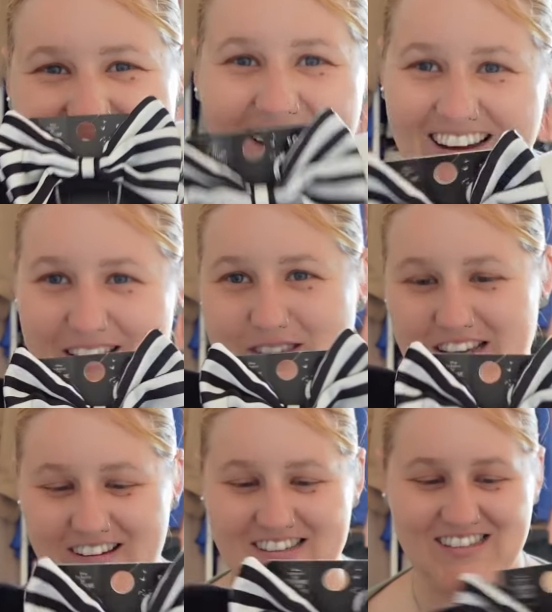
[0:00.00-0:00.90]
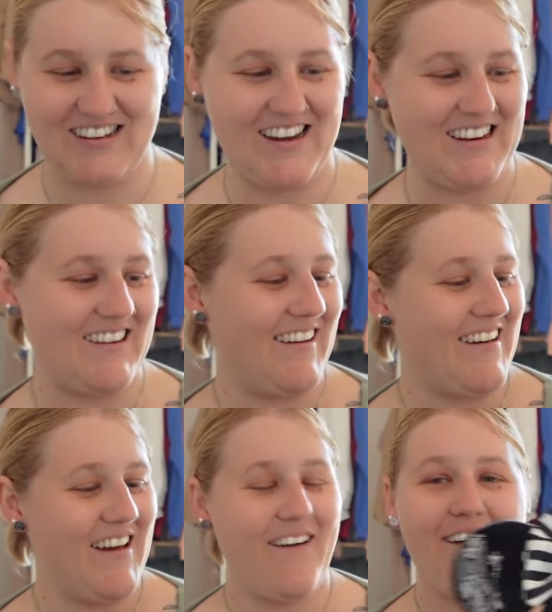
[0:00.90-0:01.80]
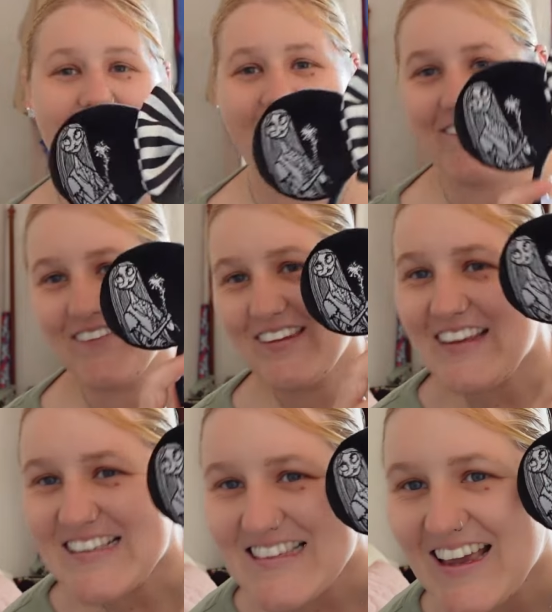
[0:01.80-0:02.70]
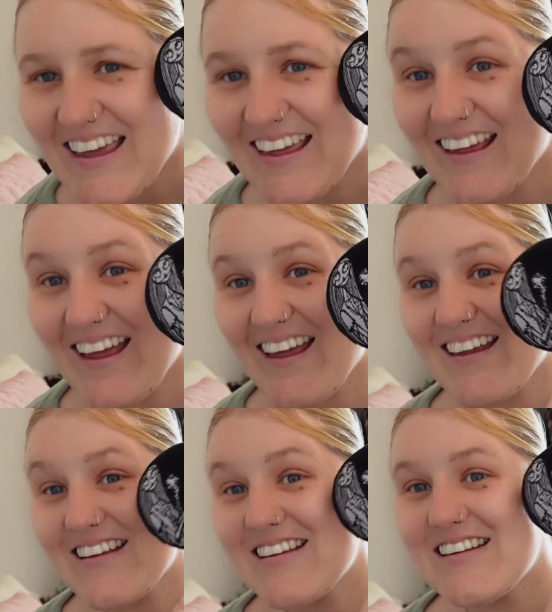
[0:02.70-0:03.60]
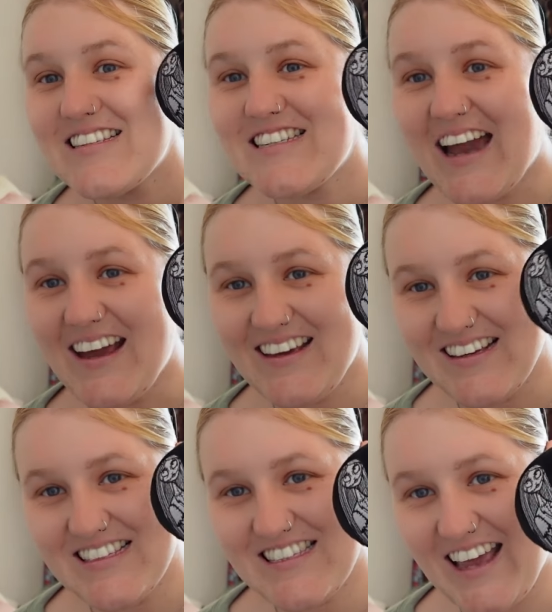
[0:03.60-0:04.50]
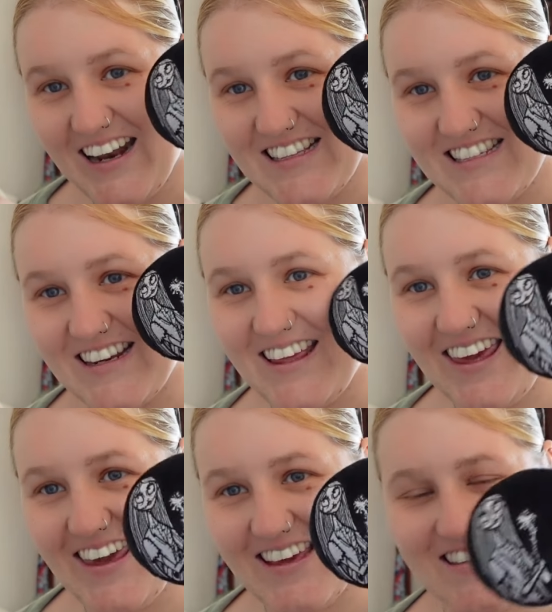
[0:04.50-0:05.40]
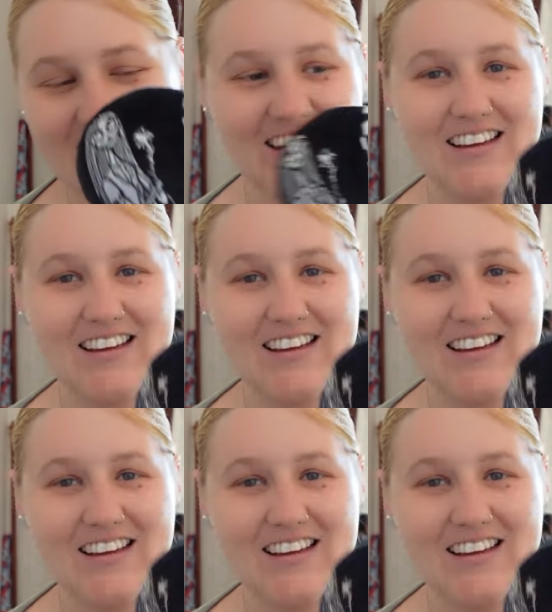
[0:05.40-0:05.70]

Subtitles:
I am so excited. I've got these Jack skeleton ears.